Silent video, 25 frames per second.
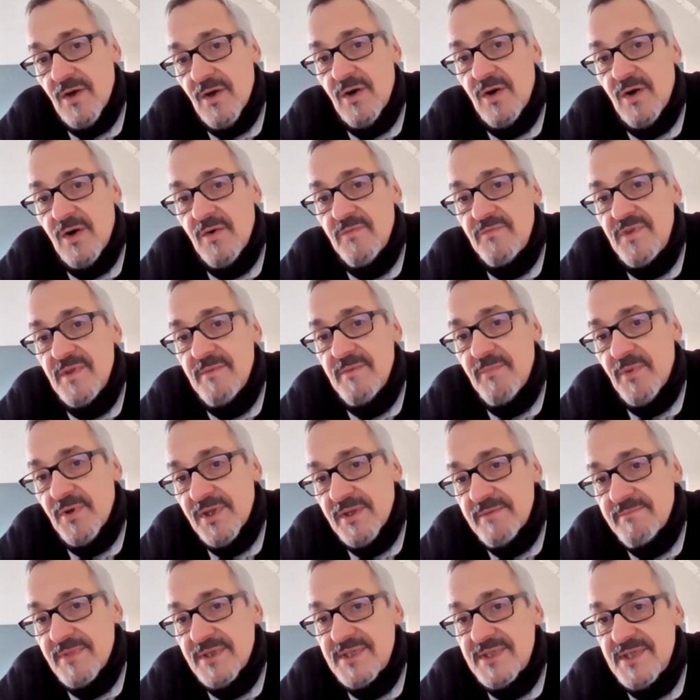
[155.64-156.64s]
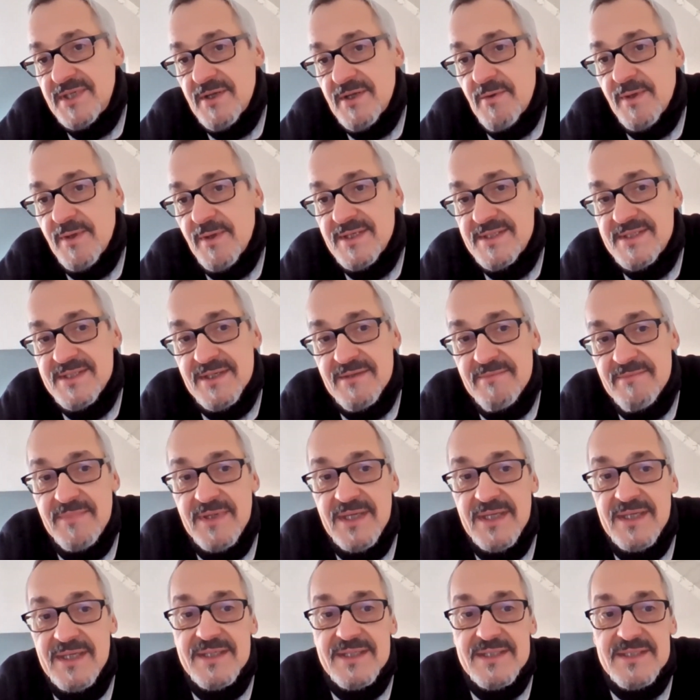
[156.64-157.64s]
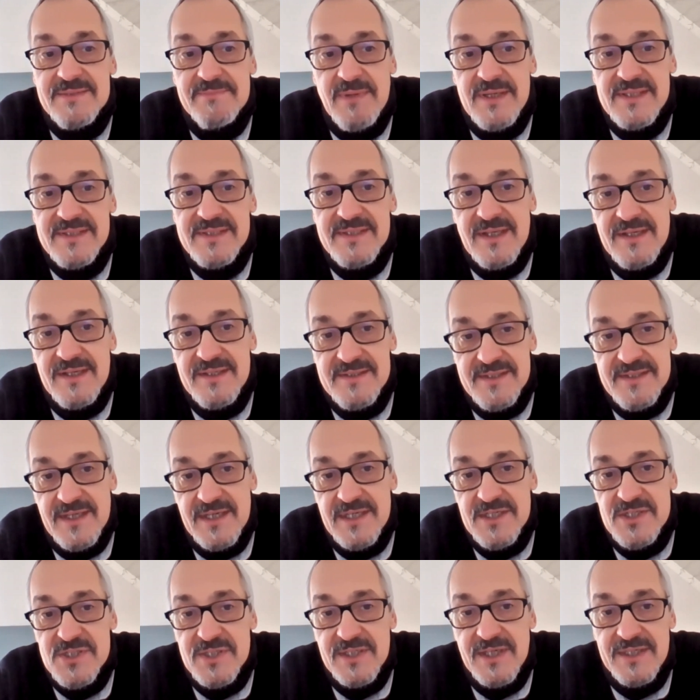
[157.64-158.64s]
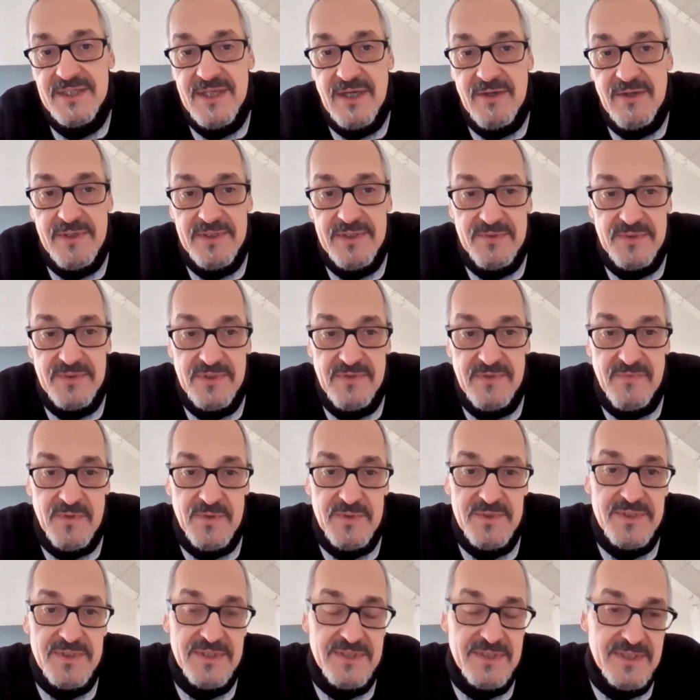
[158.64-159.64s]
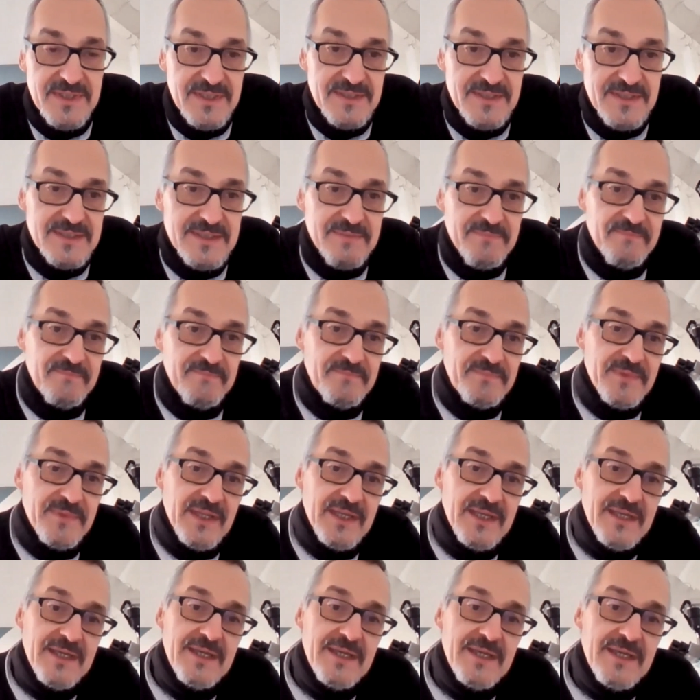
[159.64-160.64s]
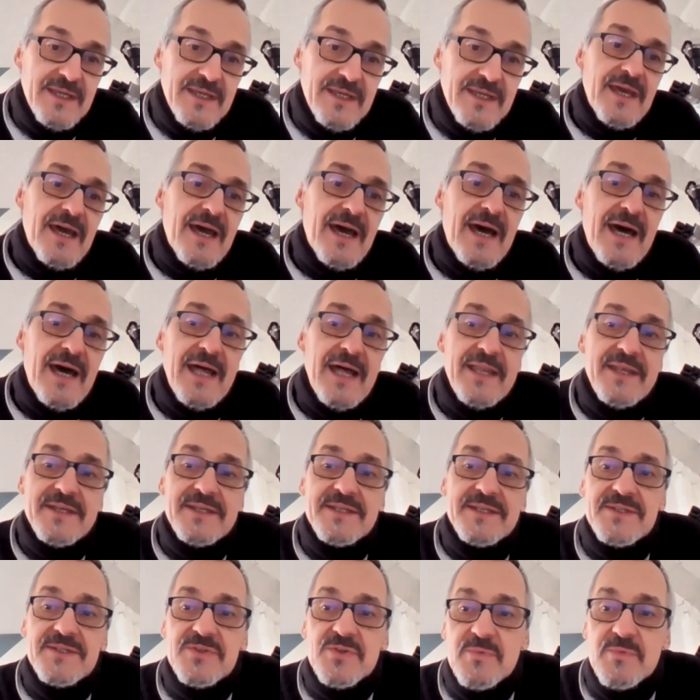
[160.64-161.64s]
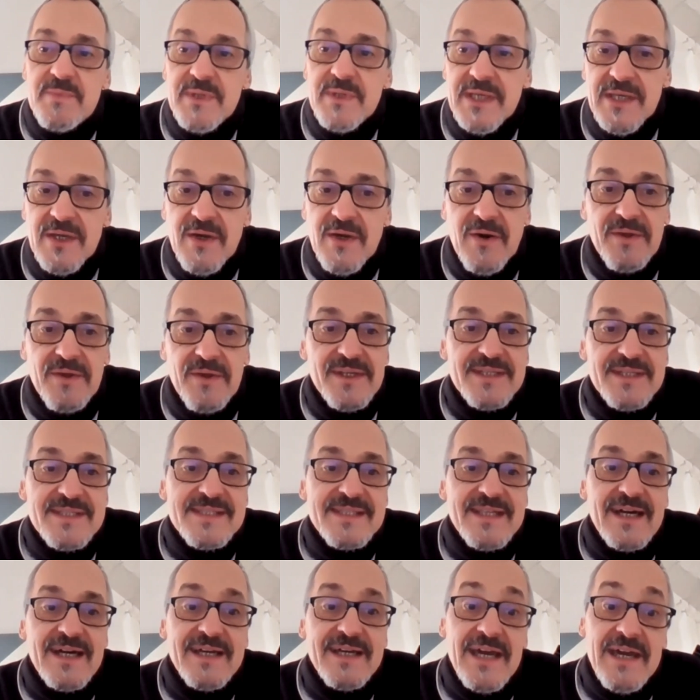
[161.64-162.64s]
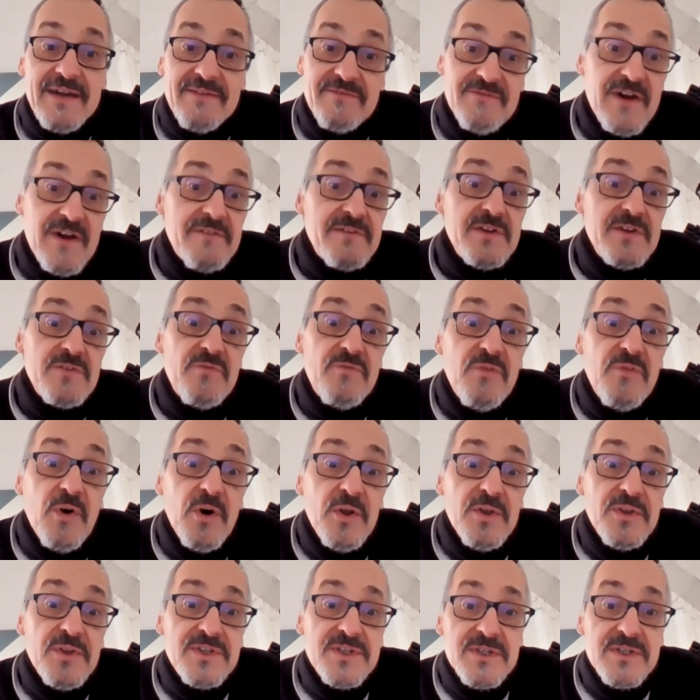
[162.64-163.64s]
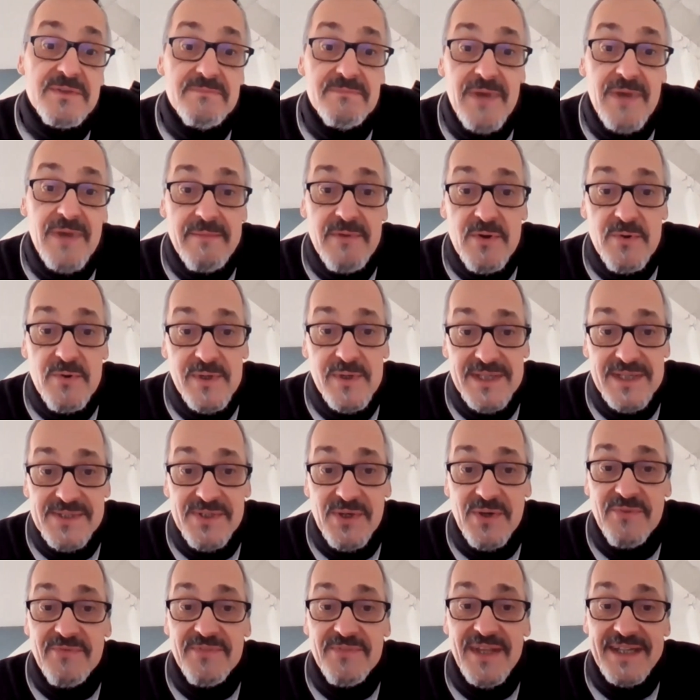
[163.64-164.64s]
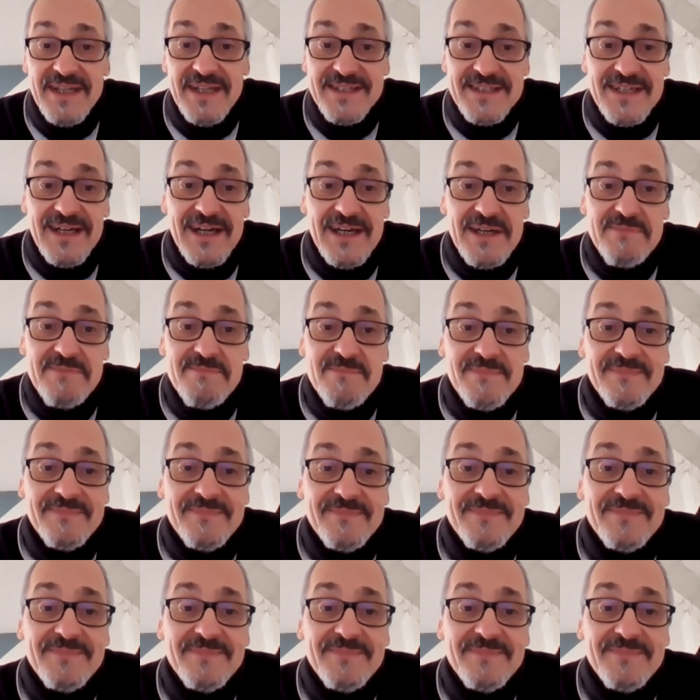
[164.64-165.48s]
of the modern materials and media specialization at our universities. And to be honest, I have very fond memories of that time.